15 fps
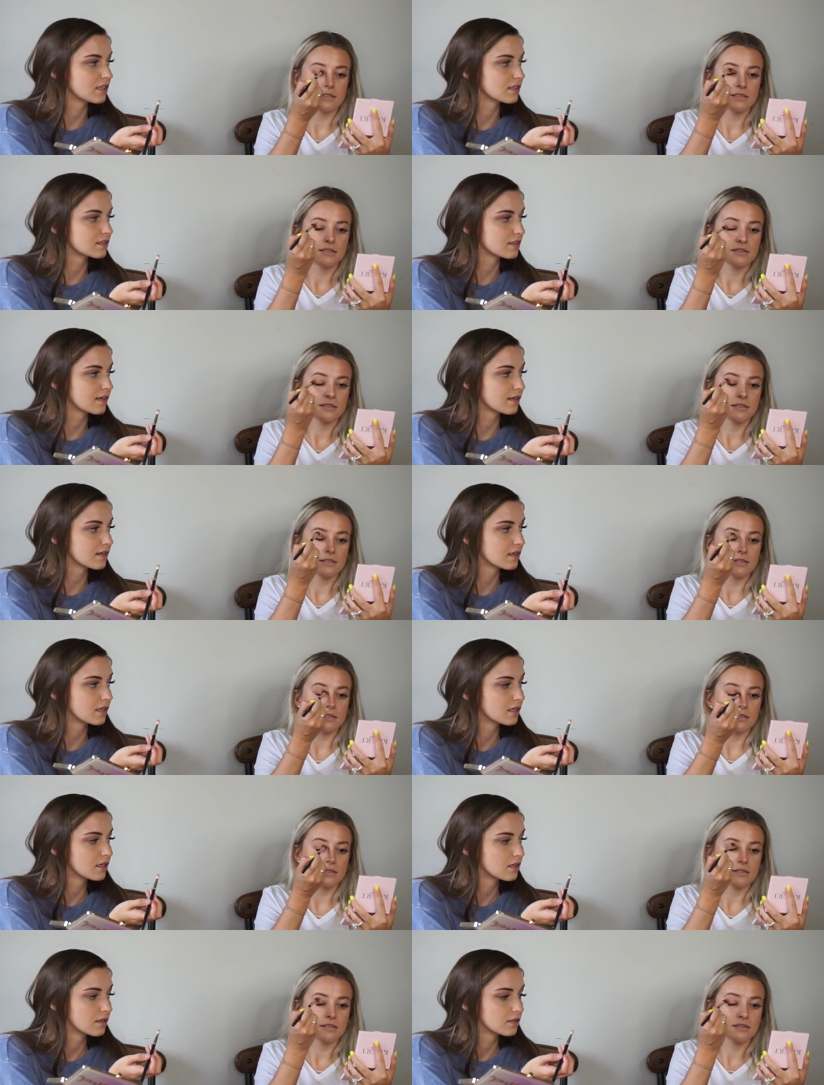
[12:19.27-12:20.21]
Speaker 1: does. Like
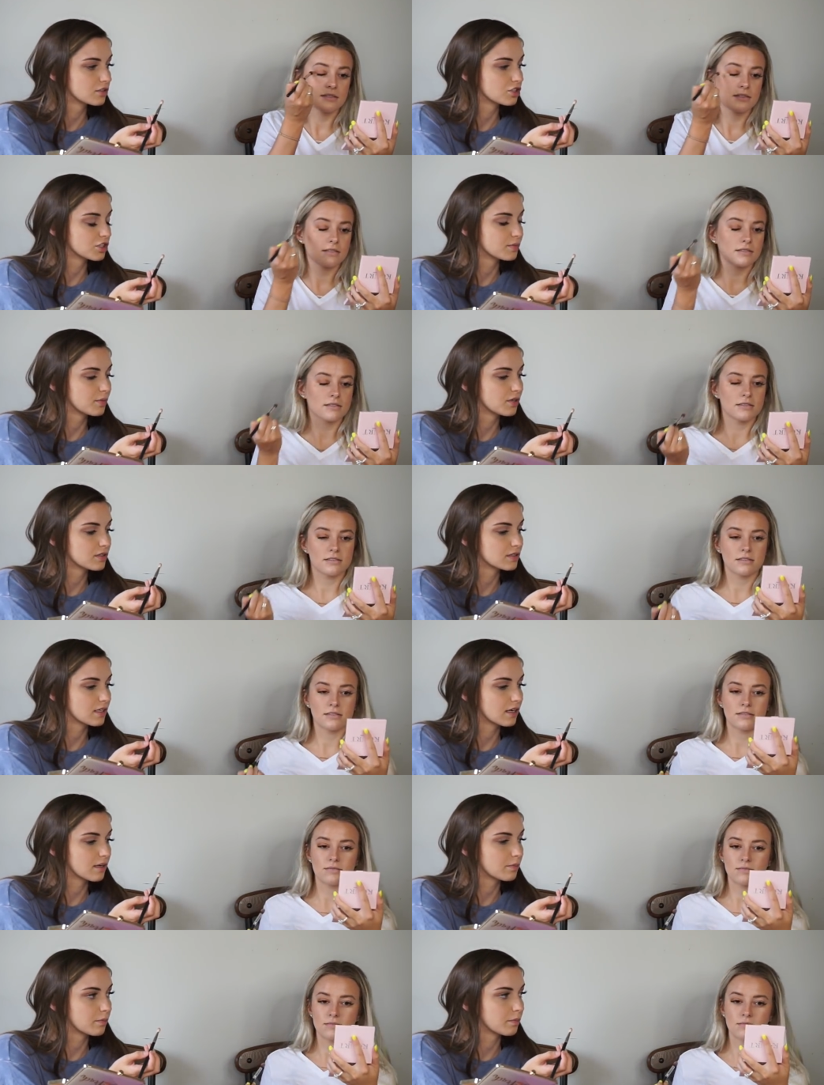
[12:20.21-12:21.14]
just puts
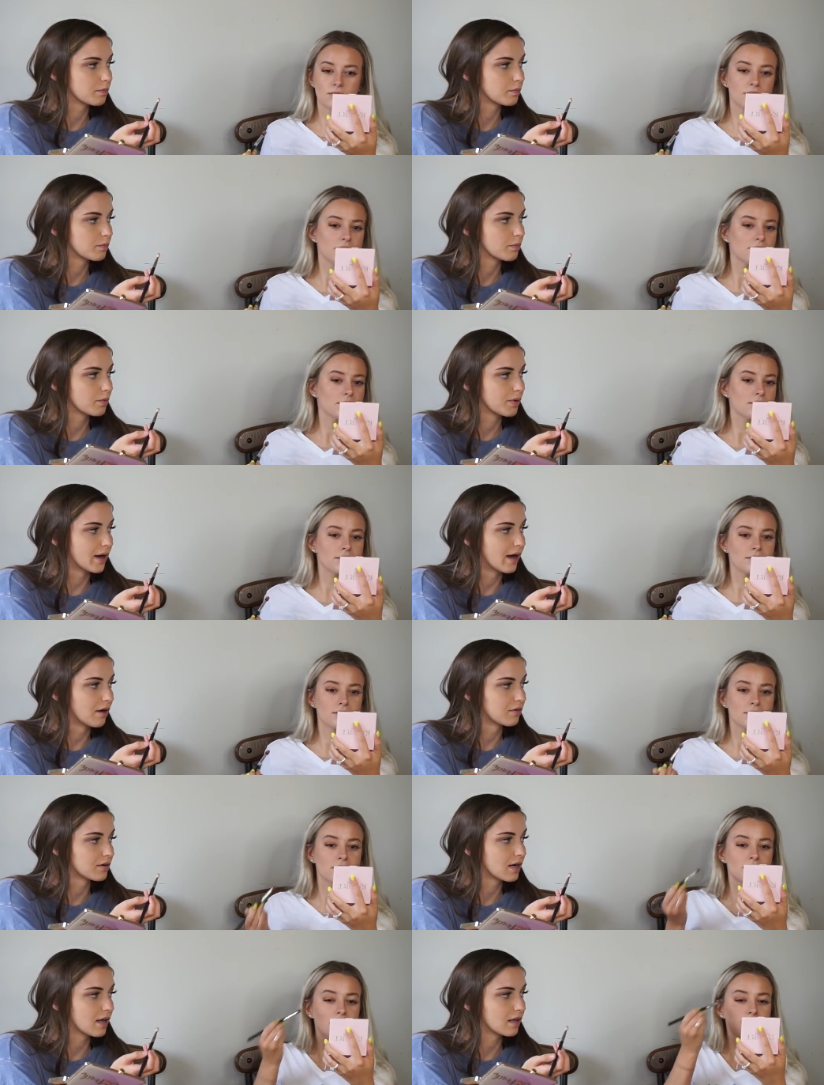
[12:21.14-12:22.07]
like a
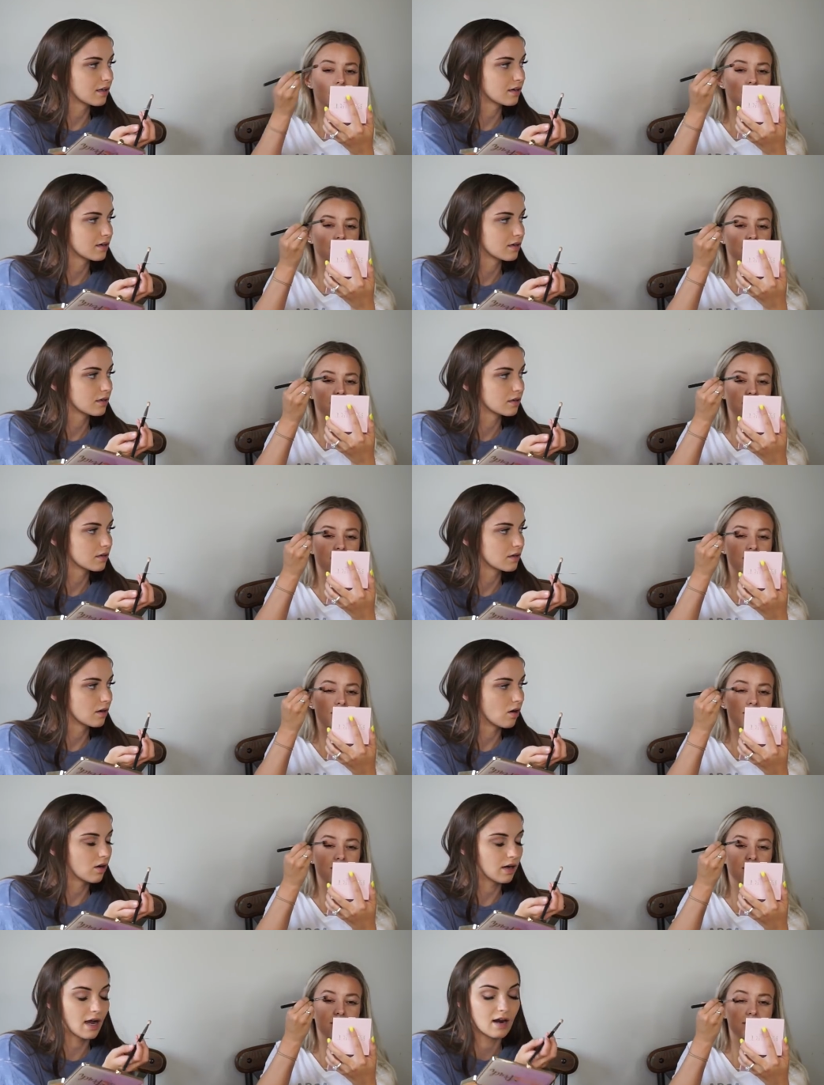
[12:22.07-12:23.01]
brown color
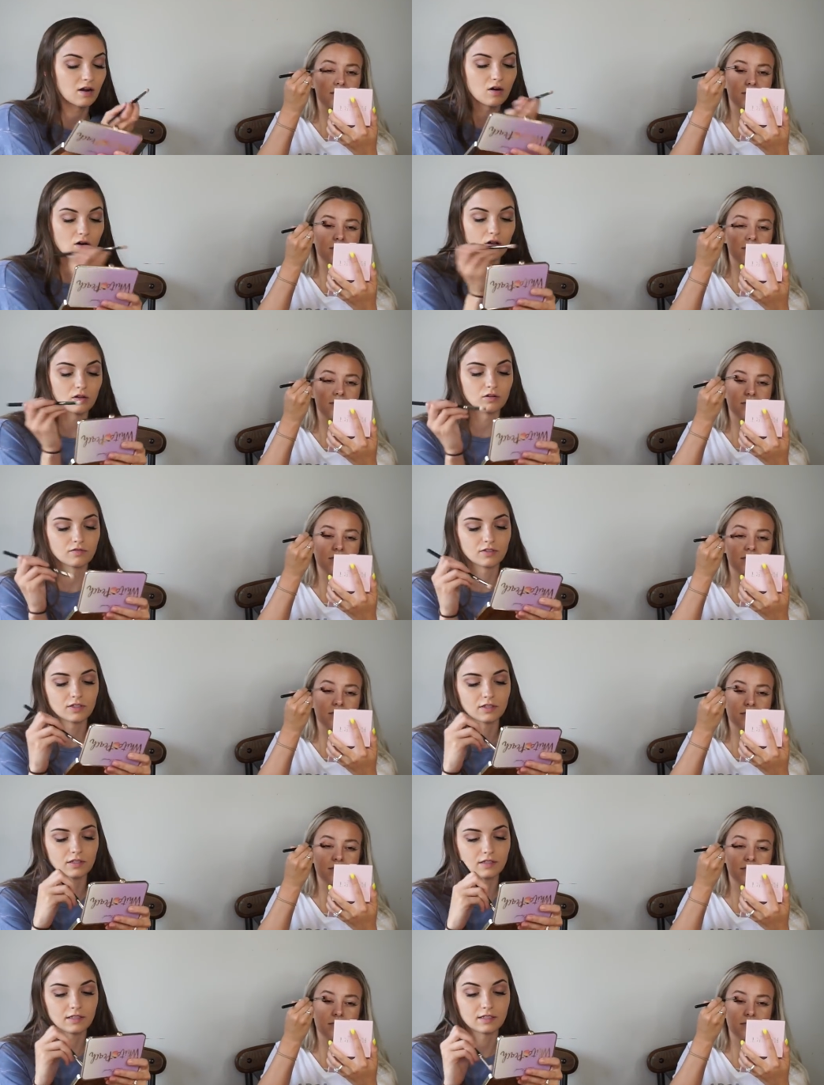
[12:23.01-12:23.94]
kind of all over
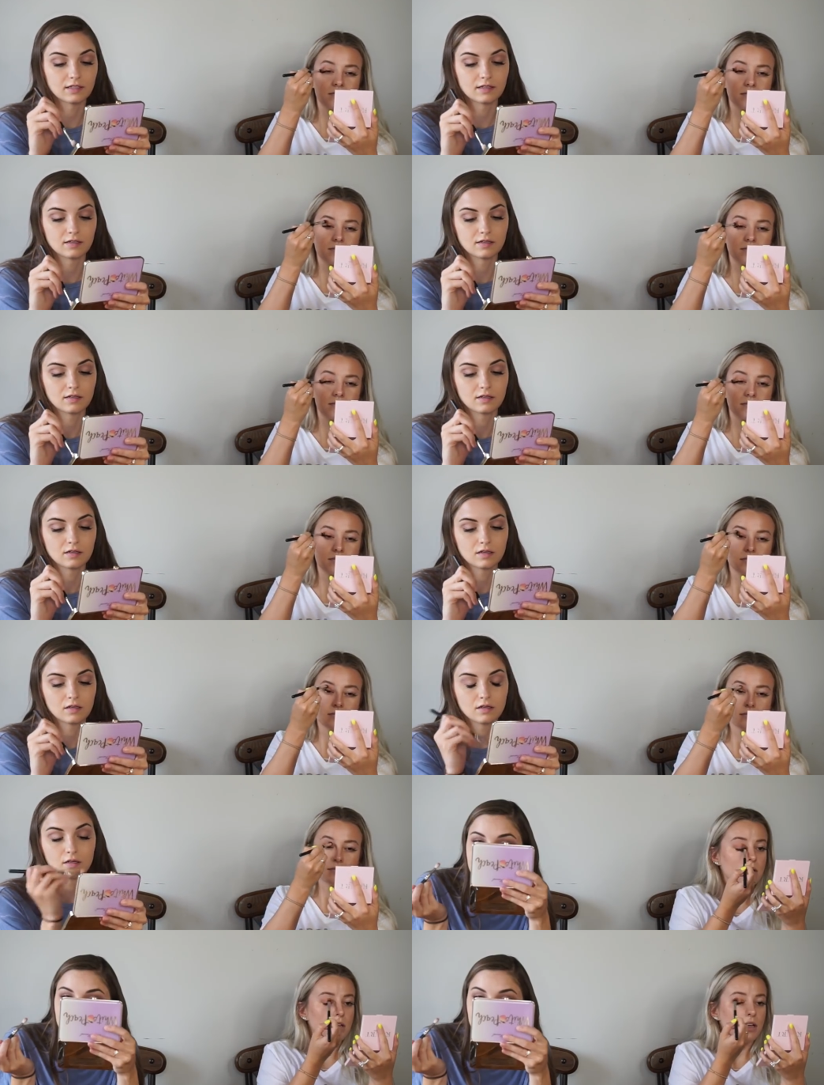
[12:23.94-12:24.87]
her lid.
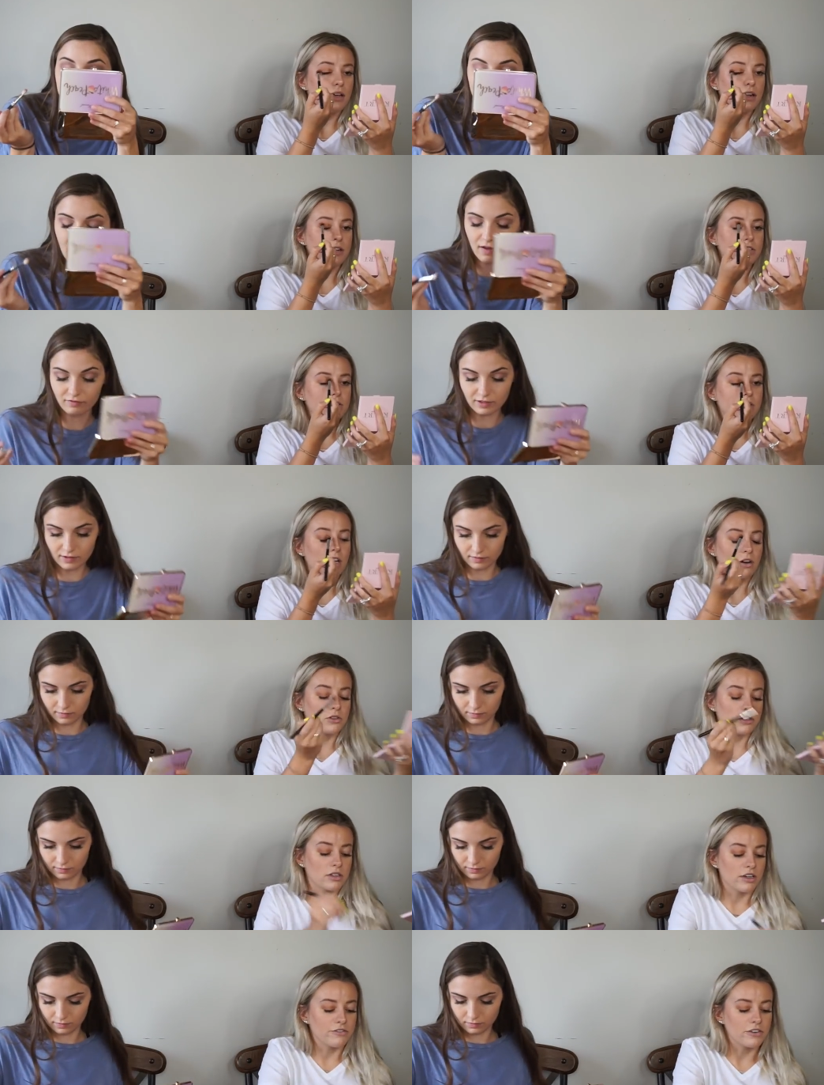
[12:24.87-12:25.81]
And I
Speaker 2: just go
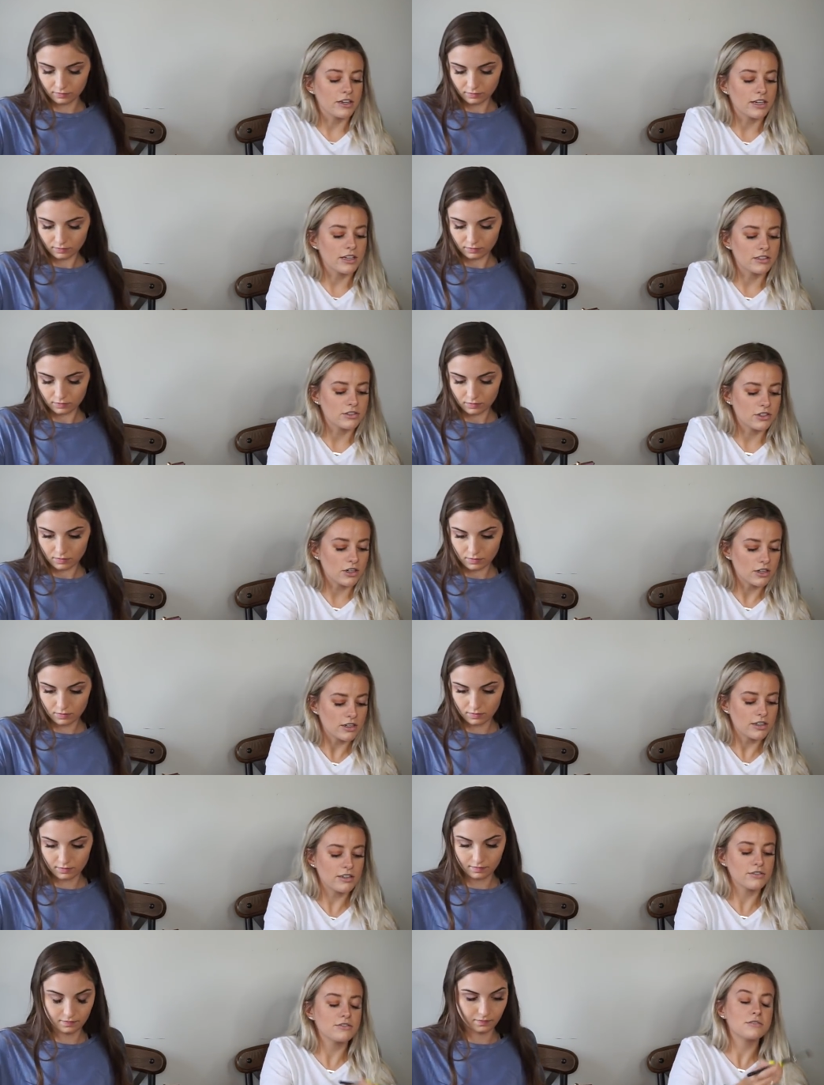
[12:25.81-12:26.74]
till I feel like it's dark
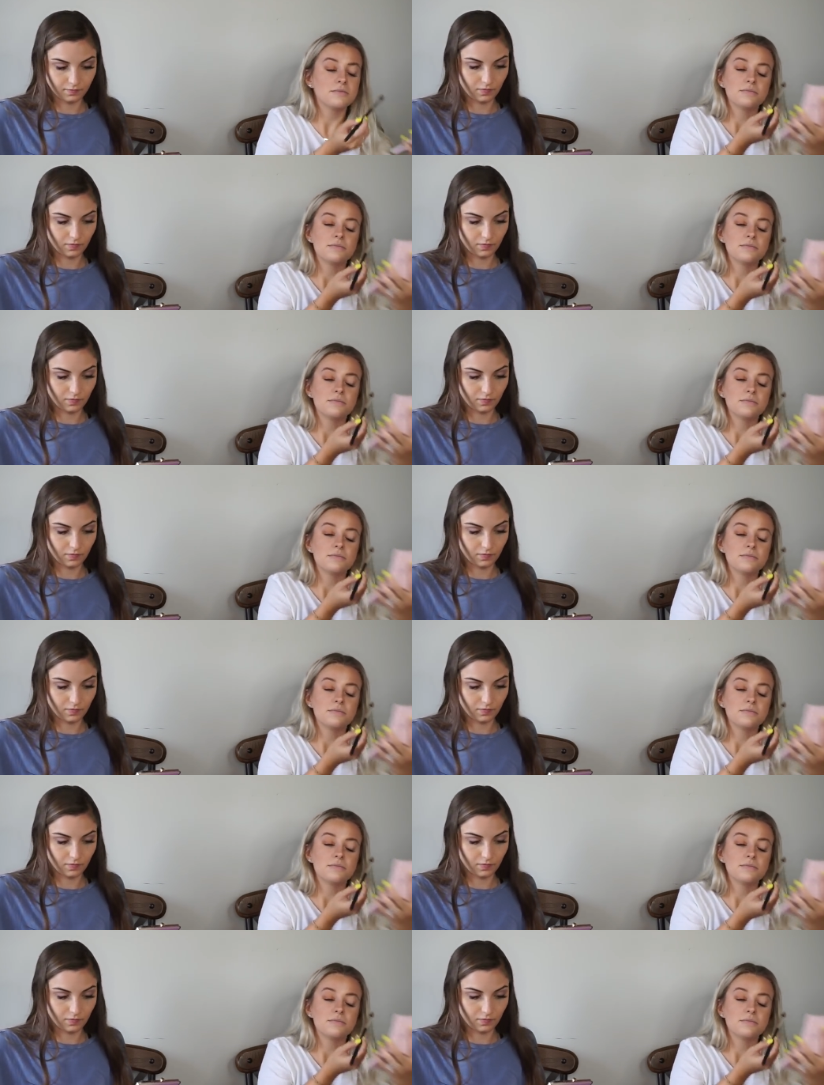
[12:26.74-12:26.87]
enough.